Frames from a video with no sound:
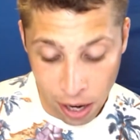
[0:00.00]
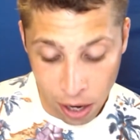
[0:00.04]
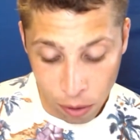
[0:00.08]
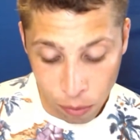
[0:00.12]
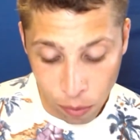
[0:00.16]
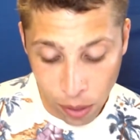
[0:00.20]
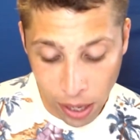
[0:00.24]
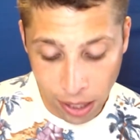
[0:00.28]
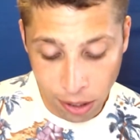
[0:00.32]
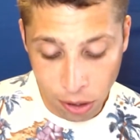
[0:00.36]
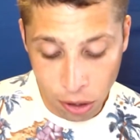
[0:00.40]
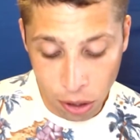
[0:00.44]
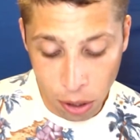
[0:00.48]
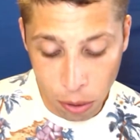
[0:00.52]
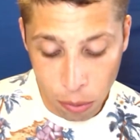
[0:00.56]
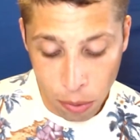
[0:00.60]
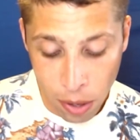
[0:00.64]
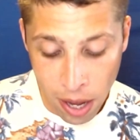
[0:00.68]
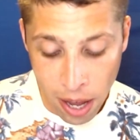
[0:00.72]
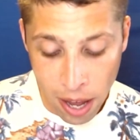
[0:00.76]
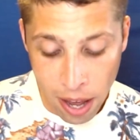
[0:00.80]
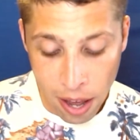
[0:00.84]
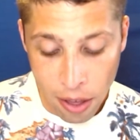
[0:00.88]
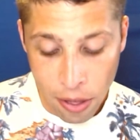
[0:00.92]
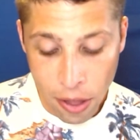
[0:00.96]
Right? So
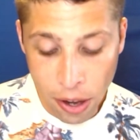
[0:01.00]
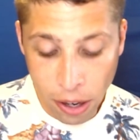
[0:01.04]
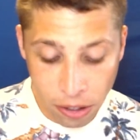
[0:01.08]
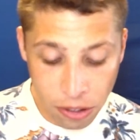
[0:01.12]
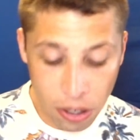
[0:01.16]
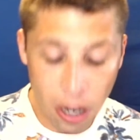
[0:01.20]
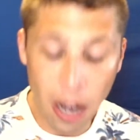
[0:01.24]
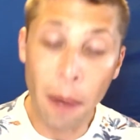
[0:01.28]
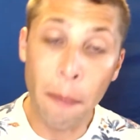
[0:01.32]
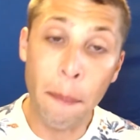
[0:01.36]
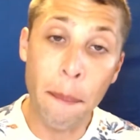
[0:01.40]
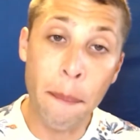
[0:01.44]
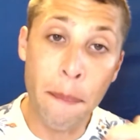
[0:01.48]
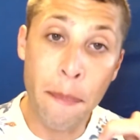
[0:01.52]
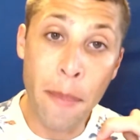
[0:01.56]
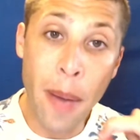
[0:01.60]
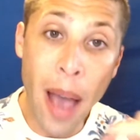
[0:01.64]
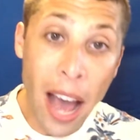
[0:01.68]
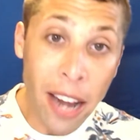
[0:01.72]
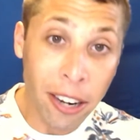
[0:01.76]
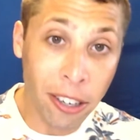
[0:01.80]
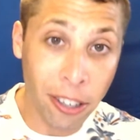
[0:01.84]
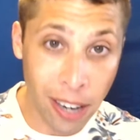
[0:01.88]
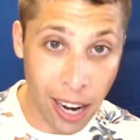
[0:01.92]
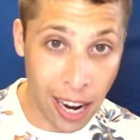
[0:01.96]
there's a
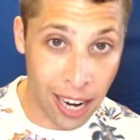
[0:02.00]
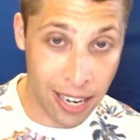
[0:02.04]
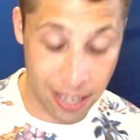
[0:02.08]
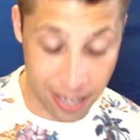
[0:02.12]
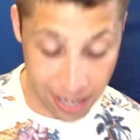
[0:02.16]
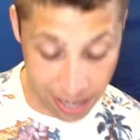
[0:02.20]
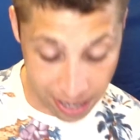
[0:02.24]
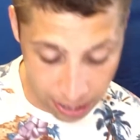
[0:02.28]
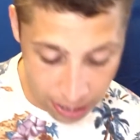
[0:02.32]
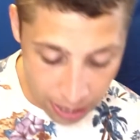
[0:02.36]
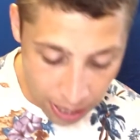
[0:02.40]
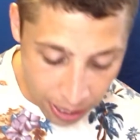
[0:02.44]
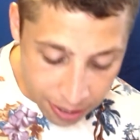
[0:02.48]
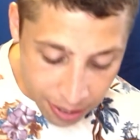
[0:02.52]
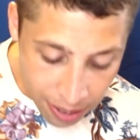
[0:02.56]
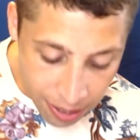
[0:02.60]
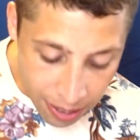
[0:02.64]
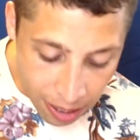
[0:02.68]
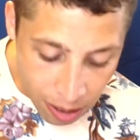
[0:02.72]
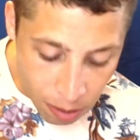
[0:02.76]
better idea, an idea that's